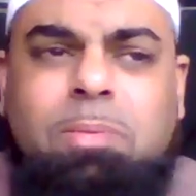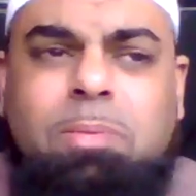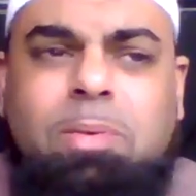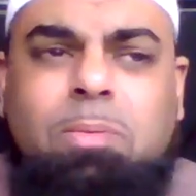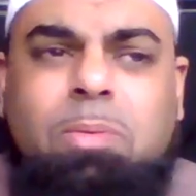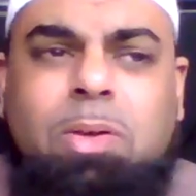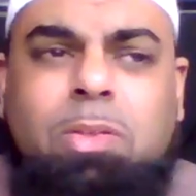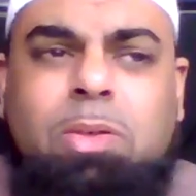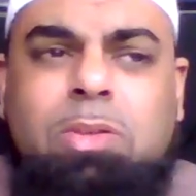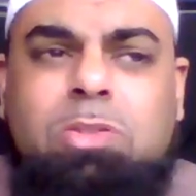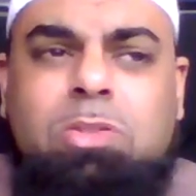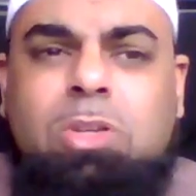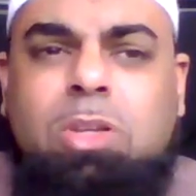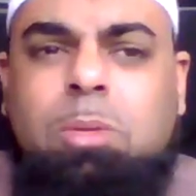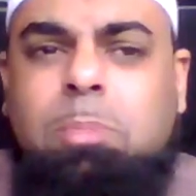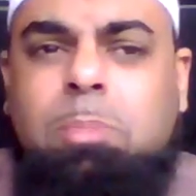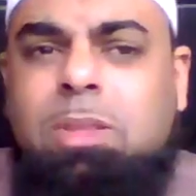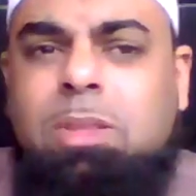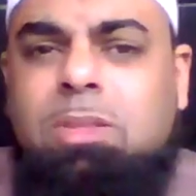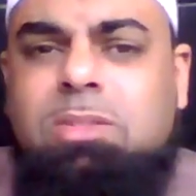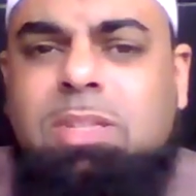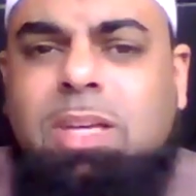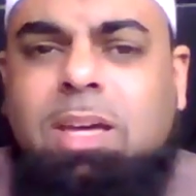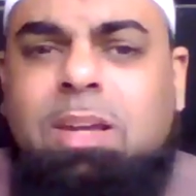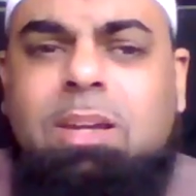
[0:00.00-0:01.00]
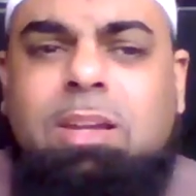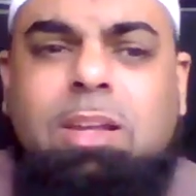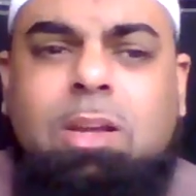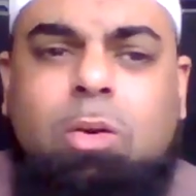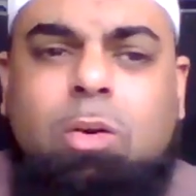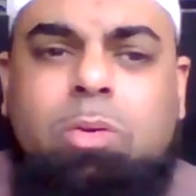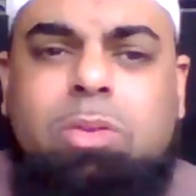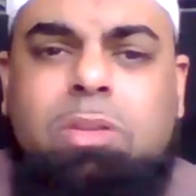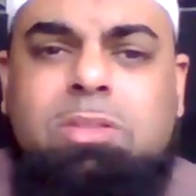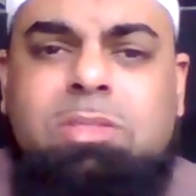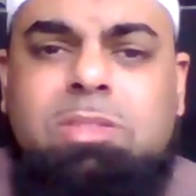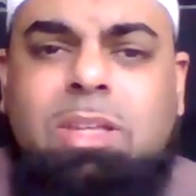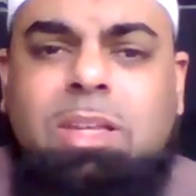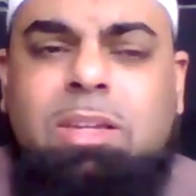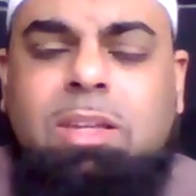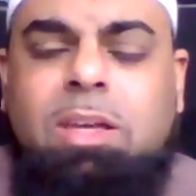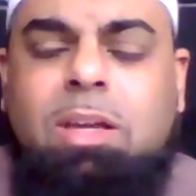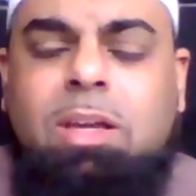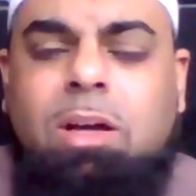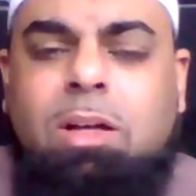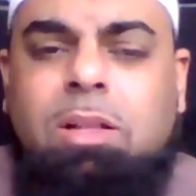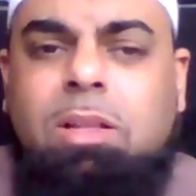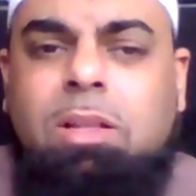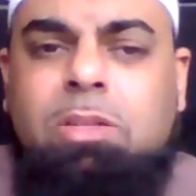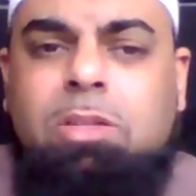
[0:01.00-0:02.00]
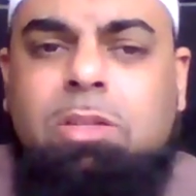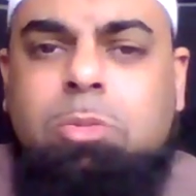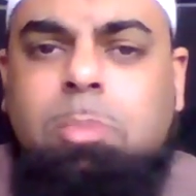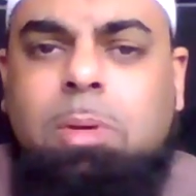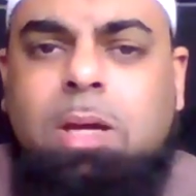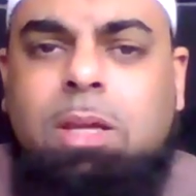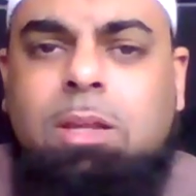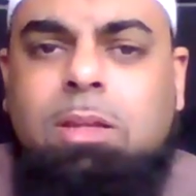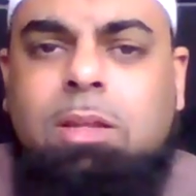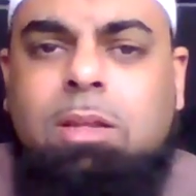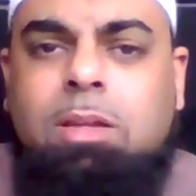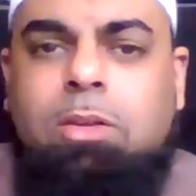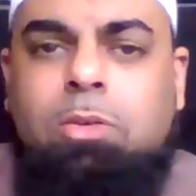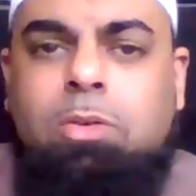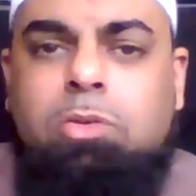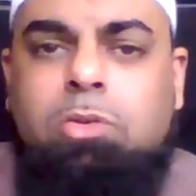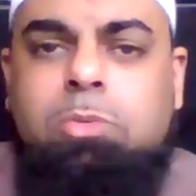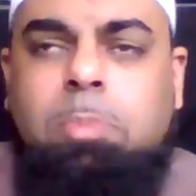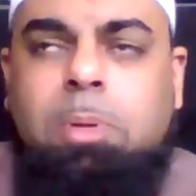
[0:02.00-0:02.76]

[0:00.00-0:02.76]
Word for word: it's going to be the Saturday or the Sunday, Allah subhanahu wa ta'ala knows best.